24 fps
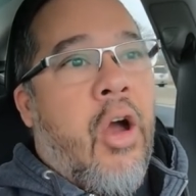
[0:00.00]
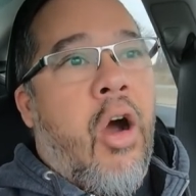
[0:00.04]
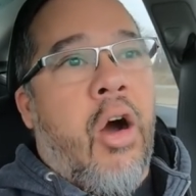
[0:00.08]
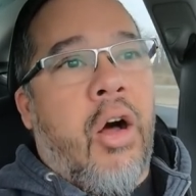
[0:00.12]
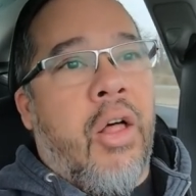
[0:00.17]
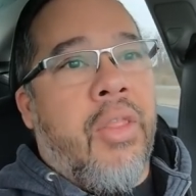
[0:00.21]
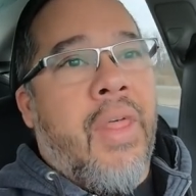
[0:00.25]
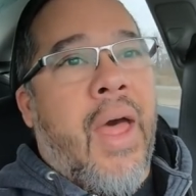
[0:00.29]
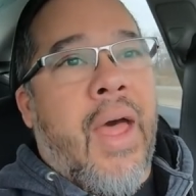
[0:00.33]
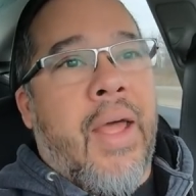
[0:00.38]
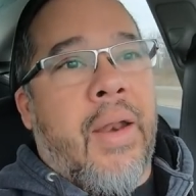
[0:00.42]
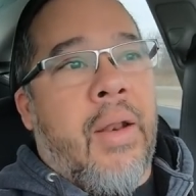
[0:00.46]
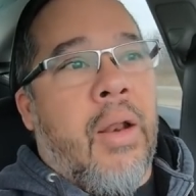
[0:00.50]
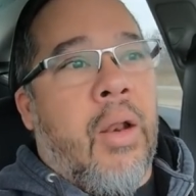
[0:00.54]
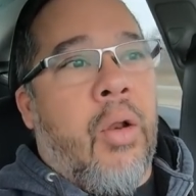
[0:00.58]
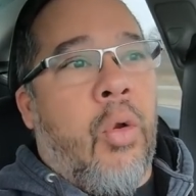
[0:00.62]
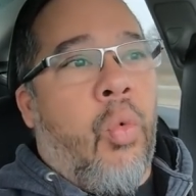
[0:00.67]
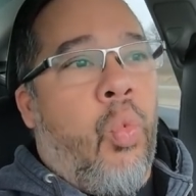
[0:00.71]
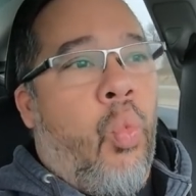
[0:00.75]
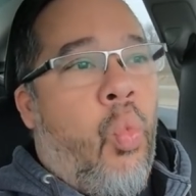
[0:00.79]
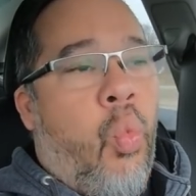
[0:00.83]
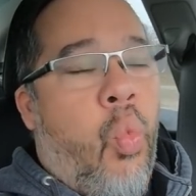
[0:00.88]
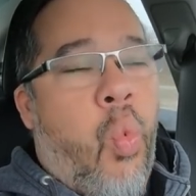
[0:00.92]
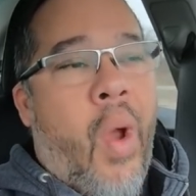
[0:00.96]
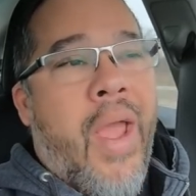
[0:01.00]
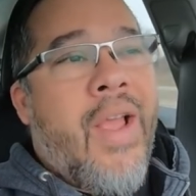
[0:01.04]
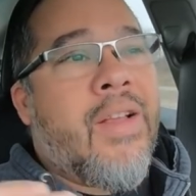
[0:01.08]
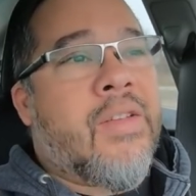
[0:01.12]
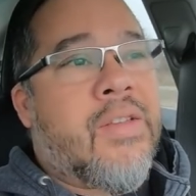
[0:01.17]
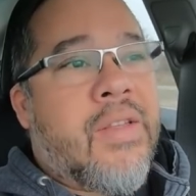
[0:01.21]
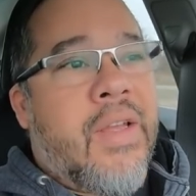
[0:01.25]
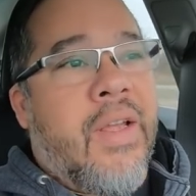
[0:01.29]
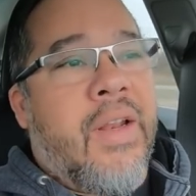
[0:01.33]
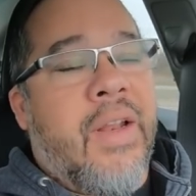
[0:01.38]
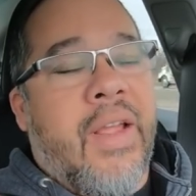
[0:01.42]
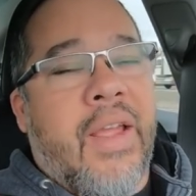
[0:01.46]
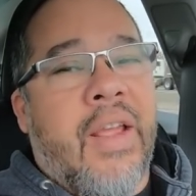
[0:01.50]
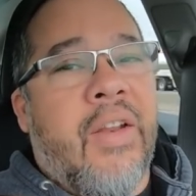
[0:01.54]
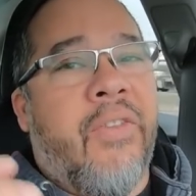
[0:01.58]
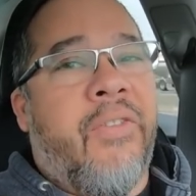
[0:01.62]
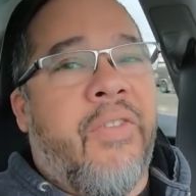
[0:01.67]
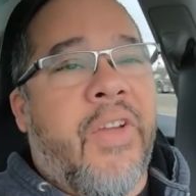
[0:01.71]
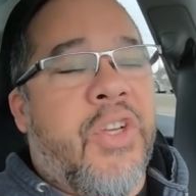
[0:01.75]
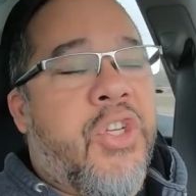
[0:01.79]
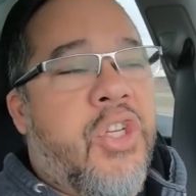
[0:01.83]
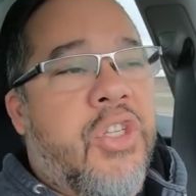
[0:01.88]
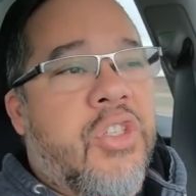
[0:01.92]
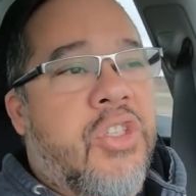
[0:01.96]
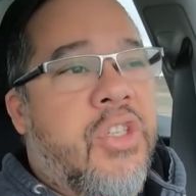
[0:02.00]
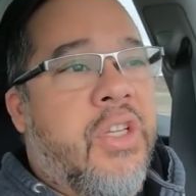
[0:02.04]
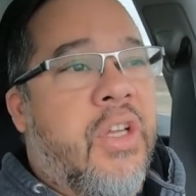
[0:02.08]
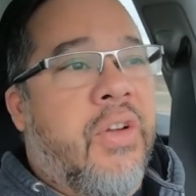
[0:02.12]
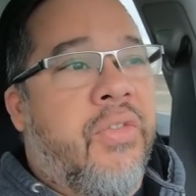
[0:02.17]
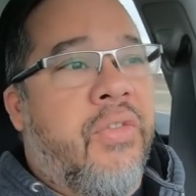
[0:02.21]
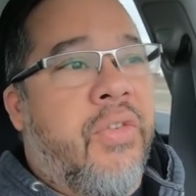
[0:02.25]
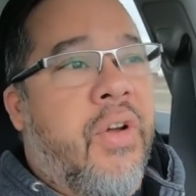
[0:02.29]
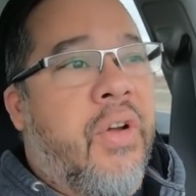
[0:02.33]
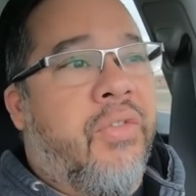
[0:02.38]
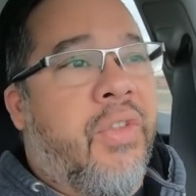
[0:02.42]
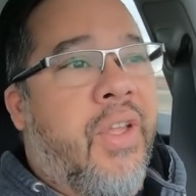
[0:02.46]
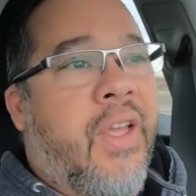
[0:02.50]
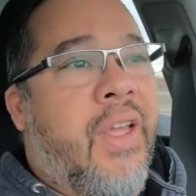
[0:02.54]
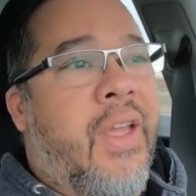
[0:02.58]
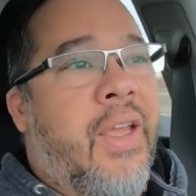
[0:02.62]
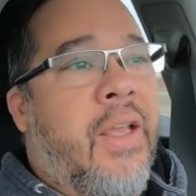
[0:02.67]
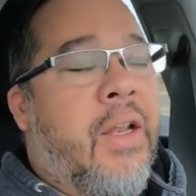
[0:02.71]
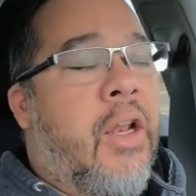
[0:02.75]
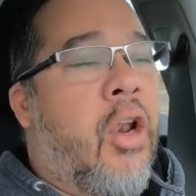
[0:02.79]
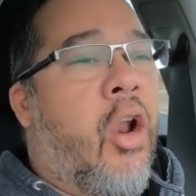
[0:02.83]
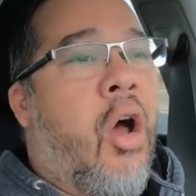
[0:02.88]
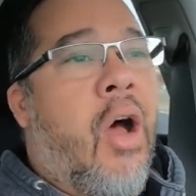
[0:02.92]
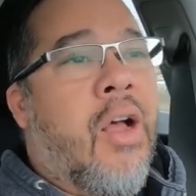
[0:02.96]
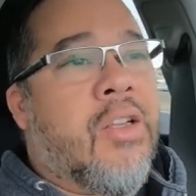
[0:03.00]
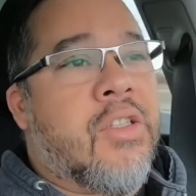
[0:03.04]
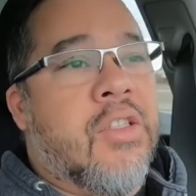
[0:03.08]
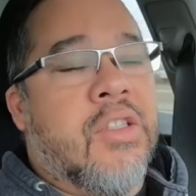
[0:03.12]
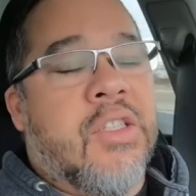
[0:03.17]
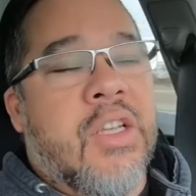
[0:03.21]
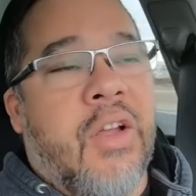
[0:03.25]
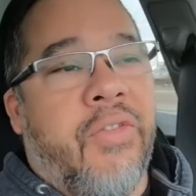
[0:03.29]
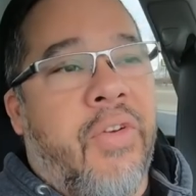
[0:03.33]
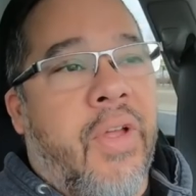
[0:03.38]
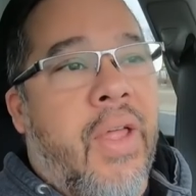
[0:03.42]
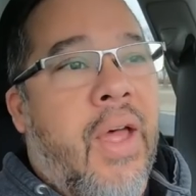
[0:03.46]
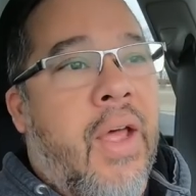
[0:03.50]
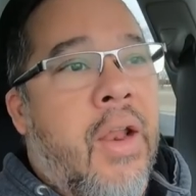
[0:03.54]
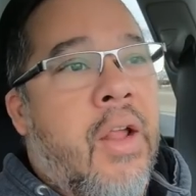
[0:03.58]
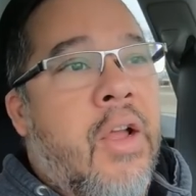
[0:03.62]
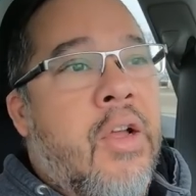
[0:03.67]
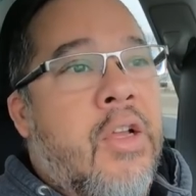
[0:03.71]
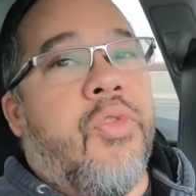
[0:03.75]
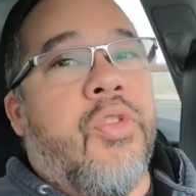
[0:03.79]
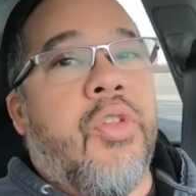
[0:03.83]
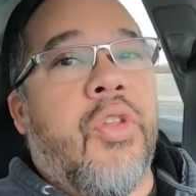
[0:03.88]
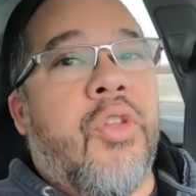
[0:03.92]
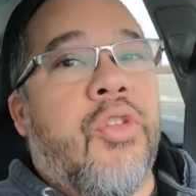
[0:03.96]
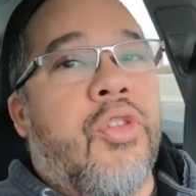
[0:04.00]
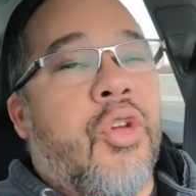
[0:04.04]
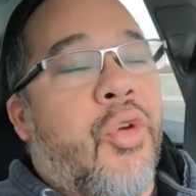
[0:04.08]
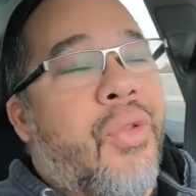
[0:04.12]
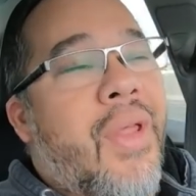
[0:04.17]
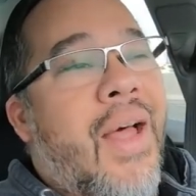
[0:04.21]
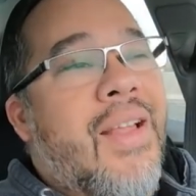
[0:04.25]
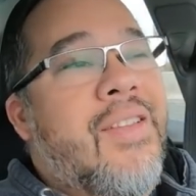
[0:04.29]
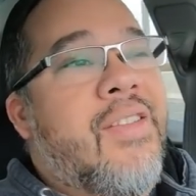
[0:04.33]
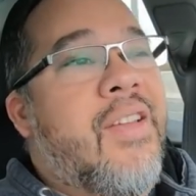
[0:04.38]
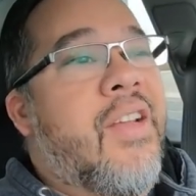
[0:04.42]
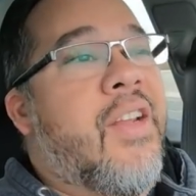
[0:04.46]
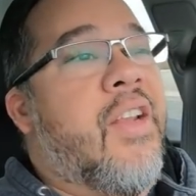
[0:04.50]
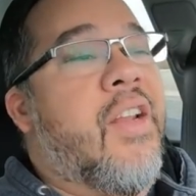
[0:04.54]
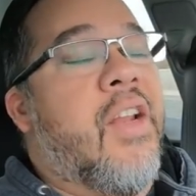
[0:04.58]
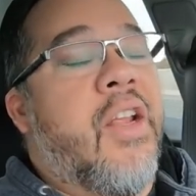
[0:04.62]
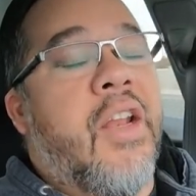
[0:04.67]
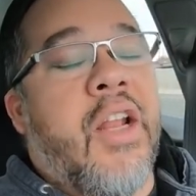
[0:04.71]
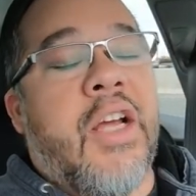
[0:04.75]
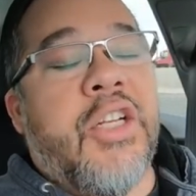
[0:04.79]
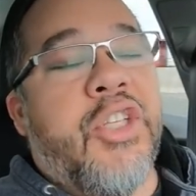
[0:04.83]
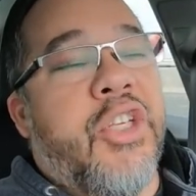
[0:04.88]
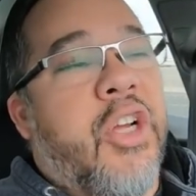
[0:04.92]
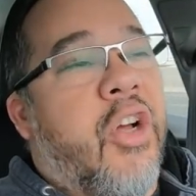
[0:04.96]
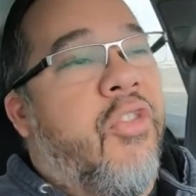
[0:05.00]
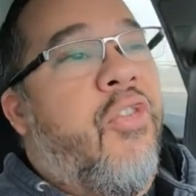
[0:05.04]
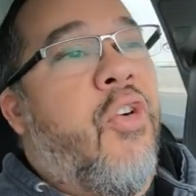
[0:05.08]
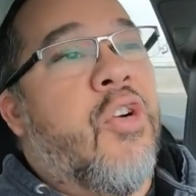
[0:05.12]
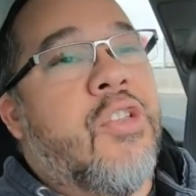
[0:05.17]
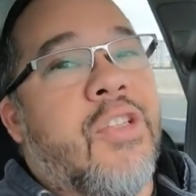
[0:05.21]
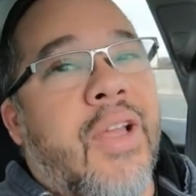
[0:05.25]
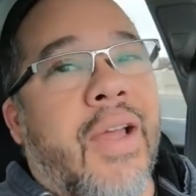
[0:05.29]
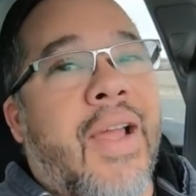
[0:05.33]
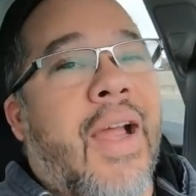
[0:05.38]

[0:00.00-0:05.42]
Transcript: all that waste and inefficiency of, of the heat loss and stuff like that. So that's it in a nutshell, folks.